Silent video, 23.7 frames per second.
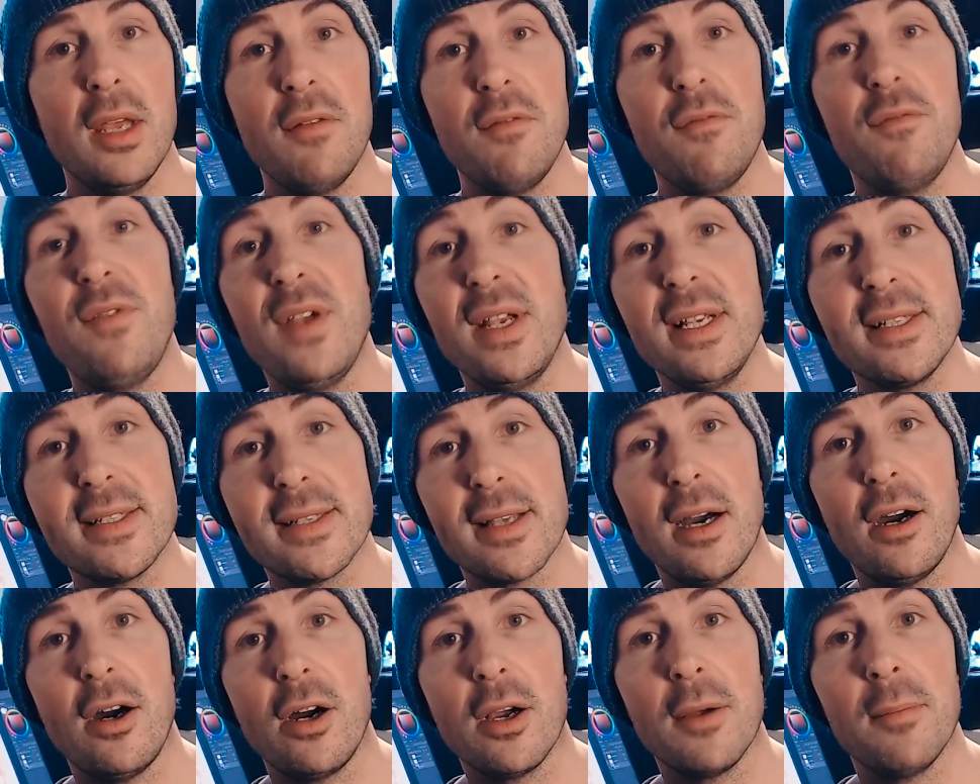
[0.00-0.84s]

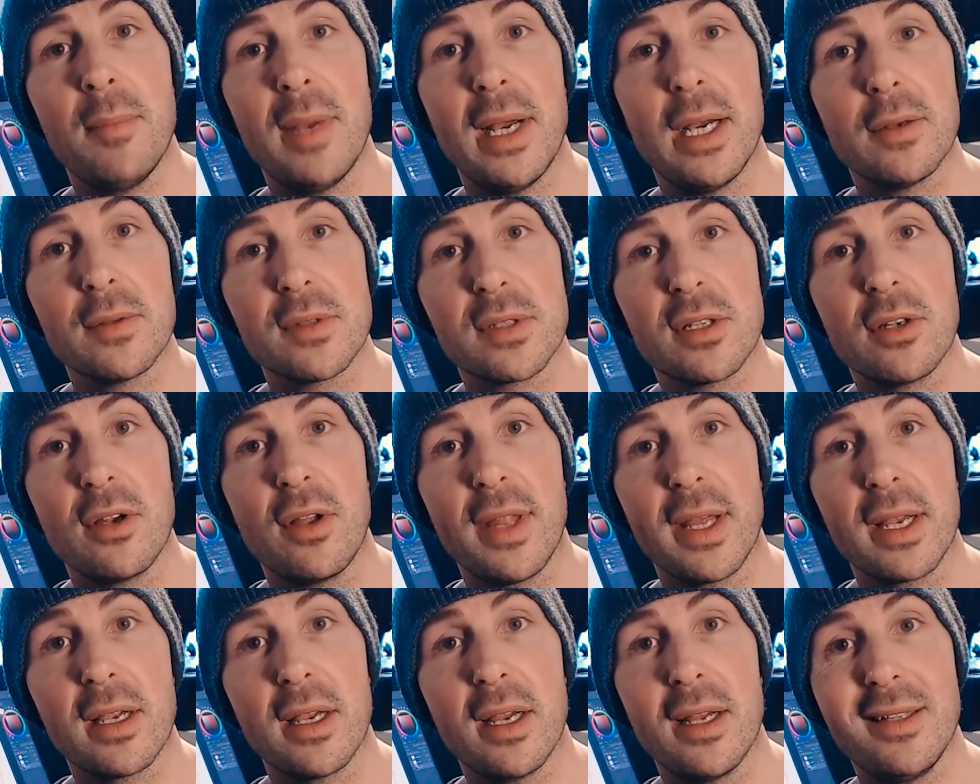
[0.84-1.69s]
VESA arm mounts and all
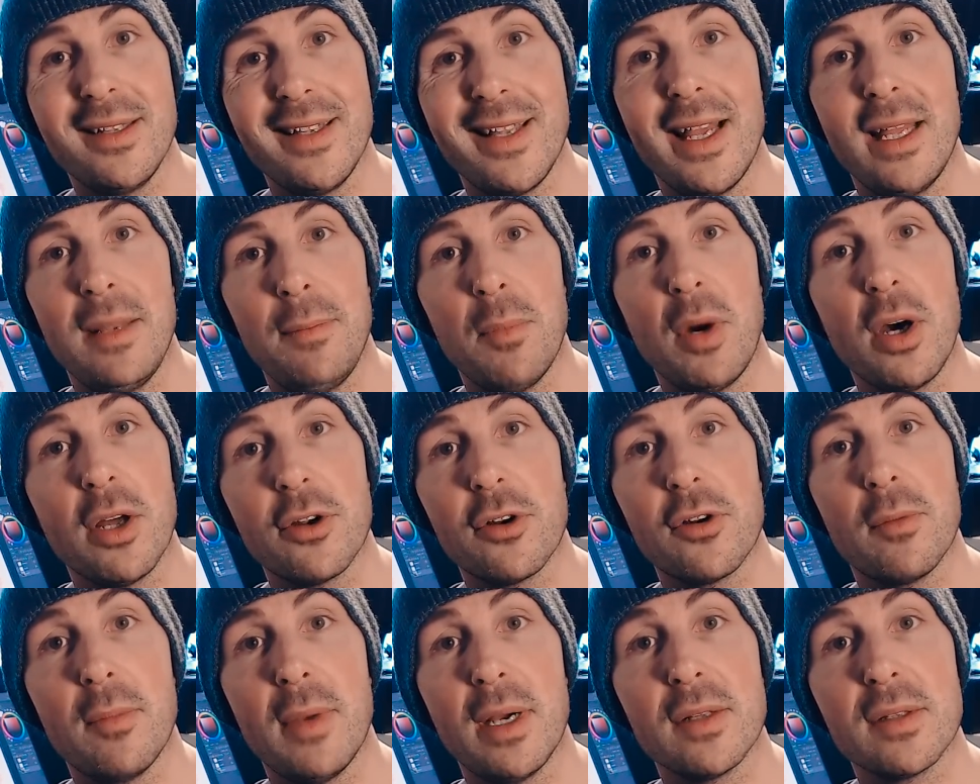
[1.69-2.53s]
that and
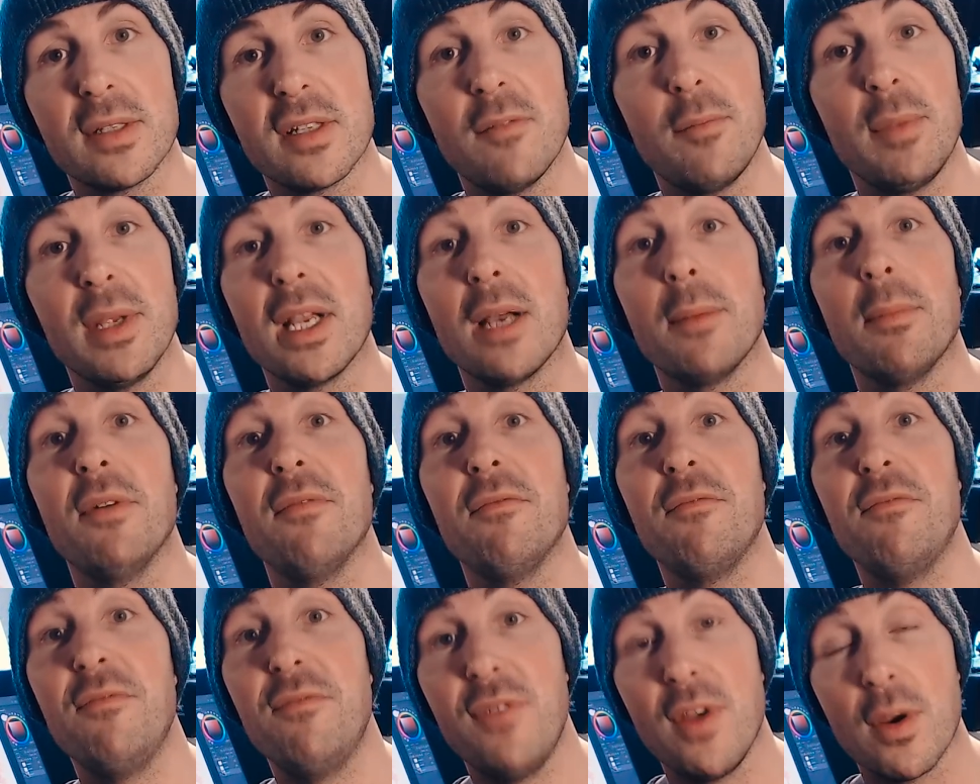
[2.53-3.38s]
monitor mounts have become a
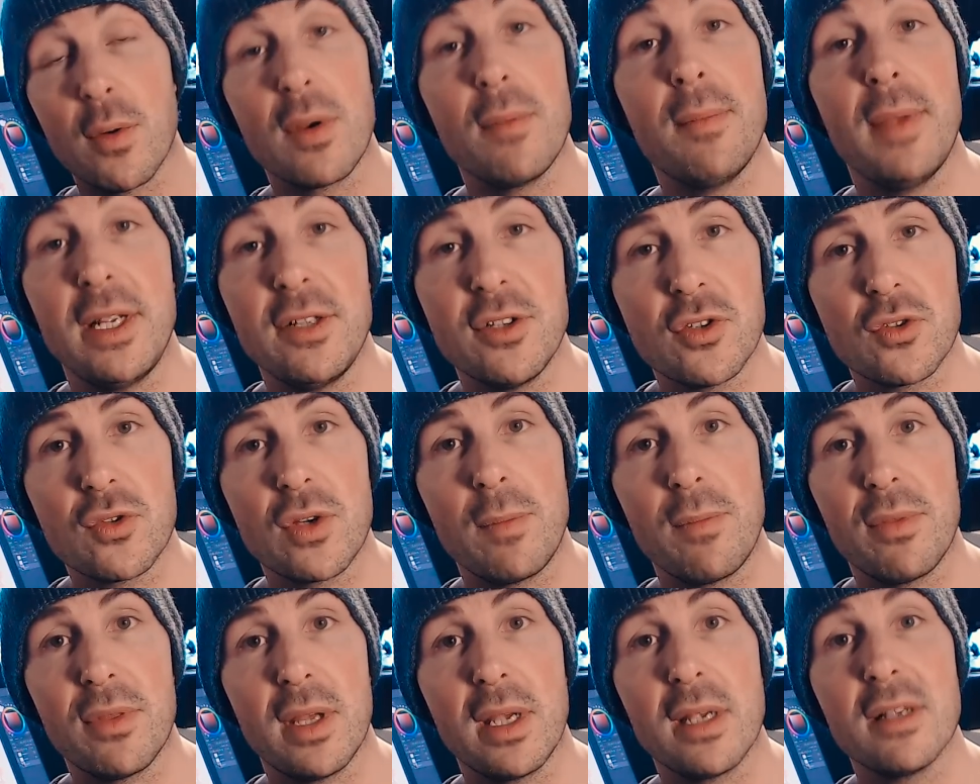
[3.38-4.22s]
very mainstream
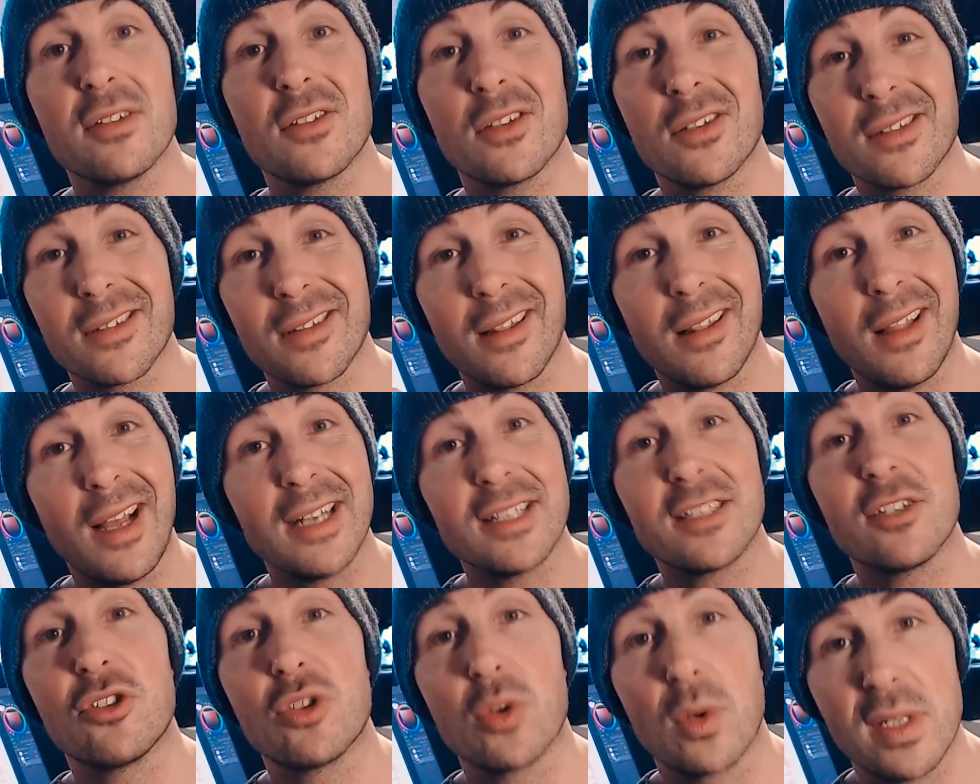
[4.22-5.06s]
thing. So there's
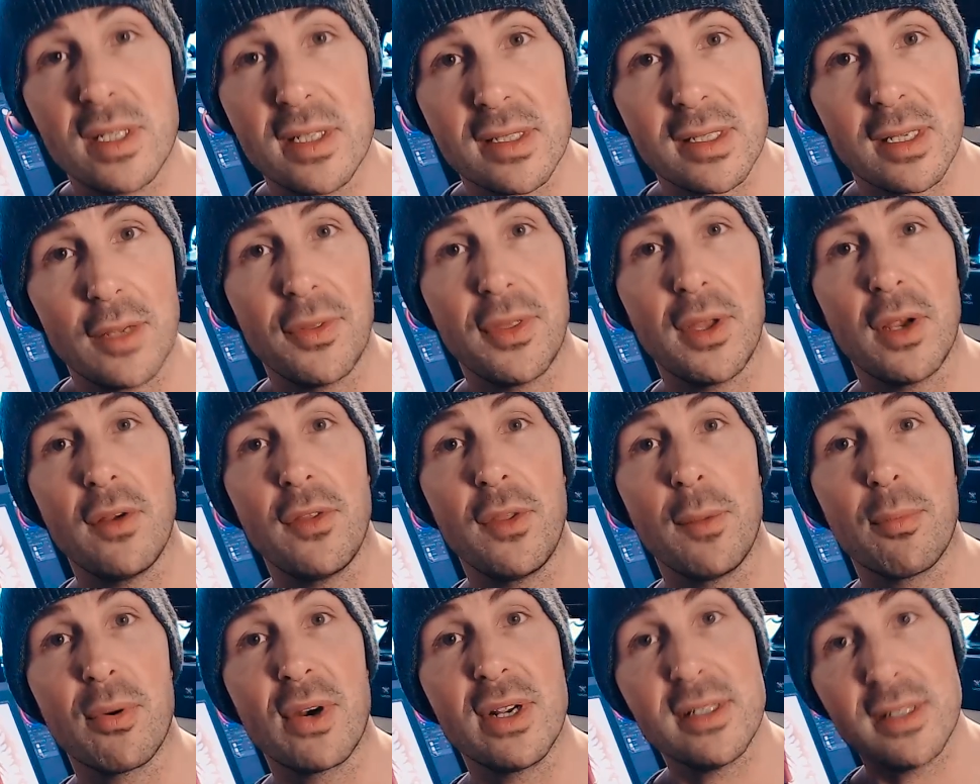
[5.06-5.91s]
lots of choices out there, and the
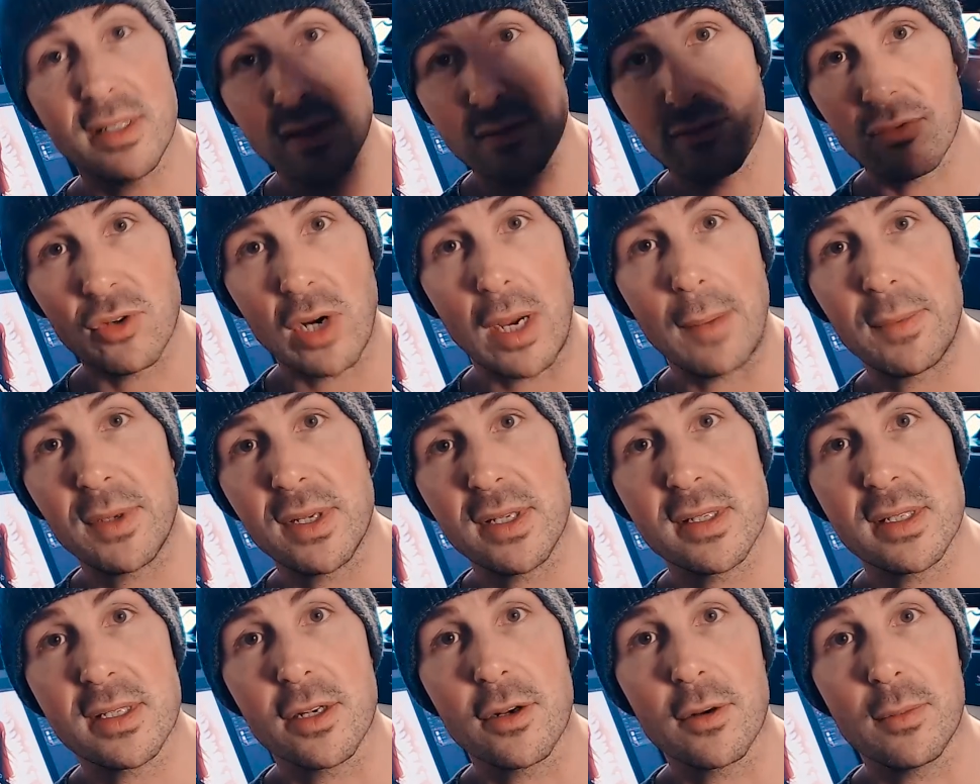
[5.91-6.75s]
prices have dropped
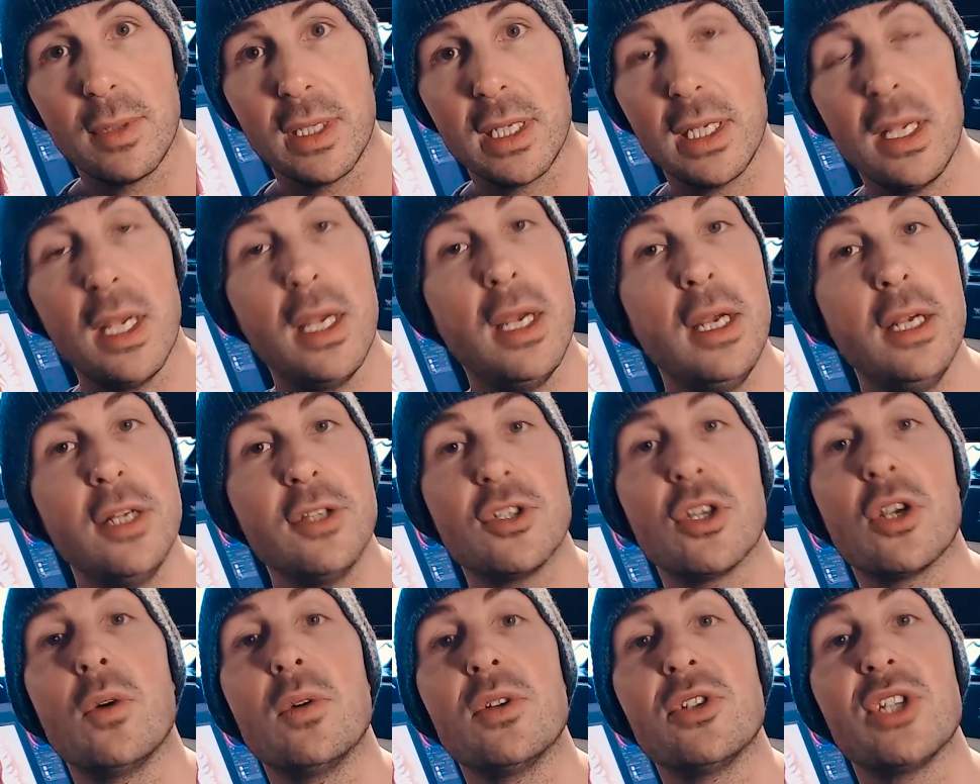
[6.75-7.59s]
considerably. So
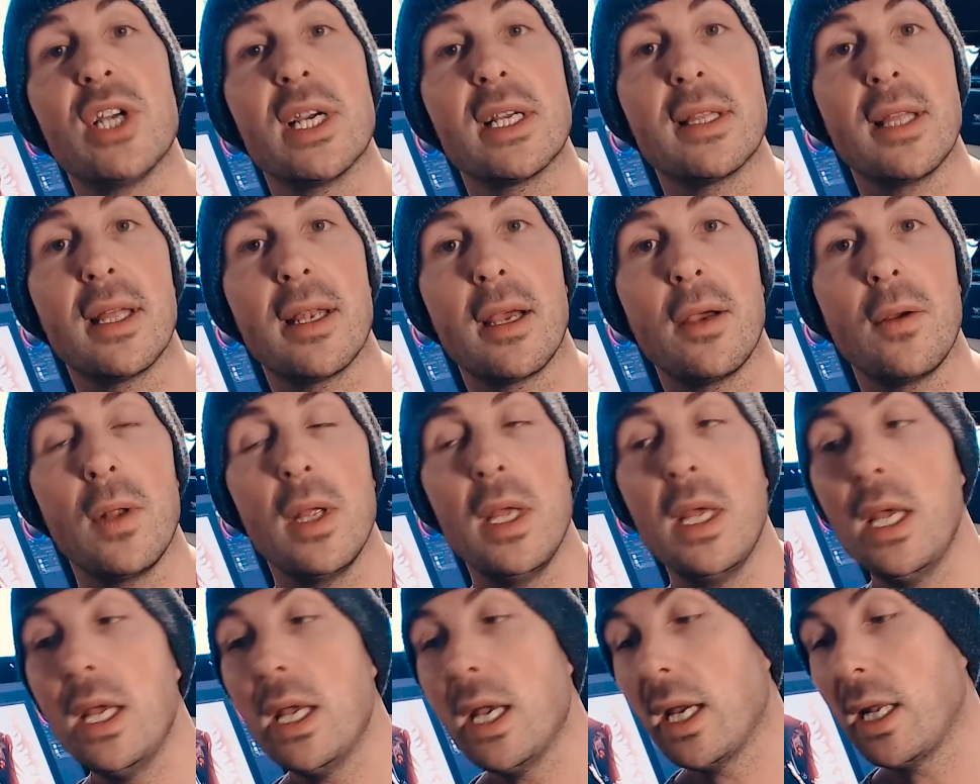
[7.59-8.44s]
go and check that out.
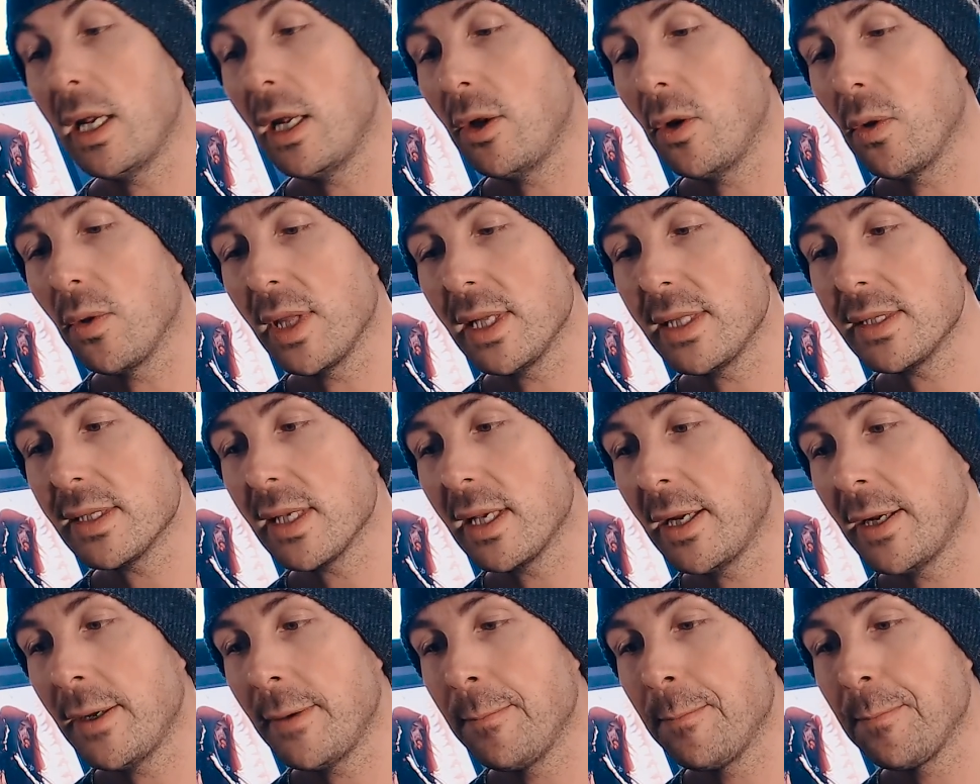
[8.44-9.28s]
And I know that
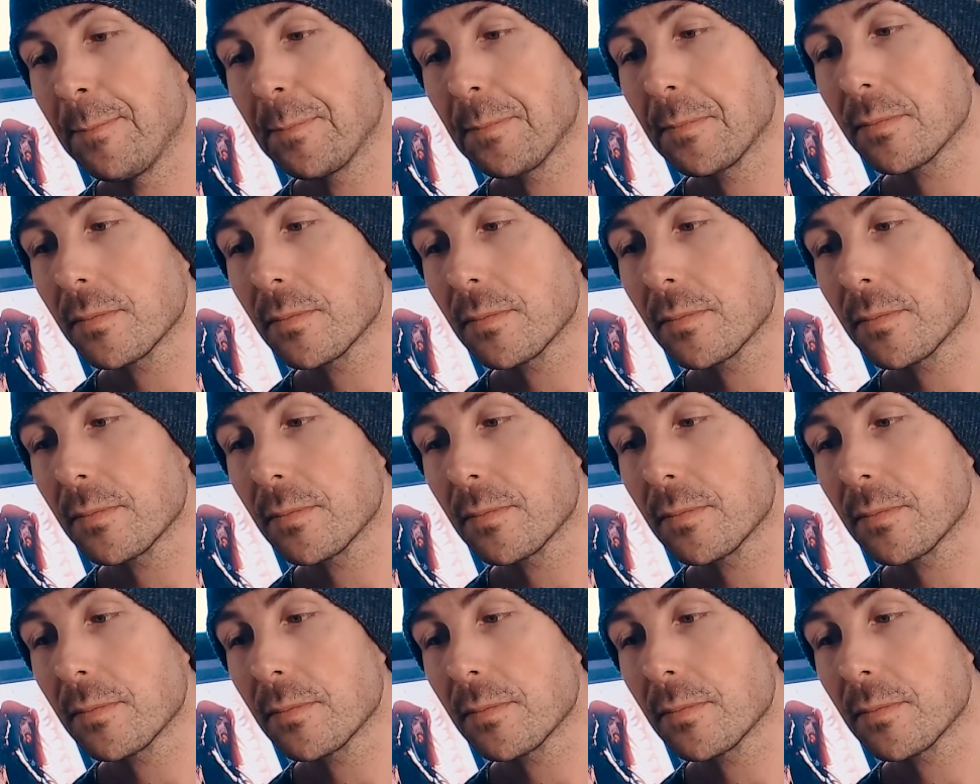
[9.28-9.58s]
on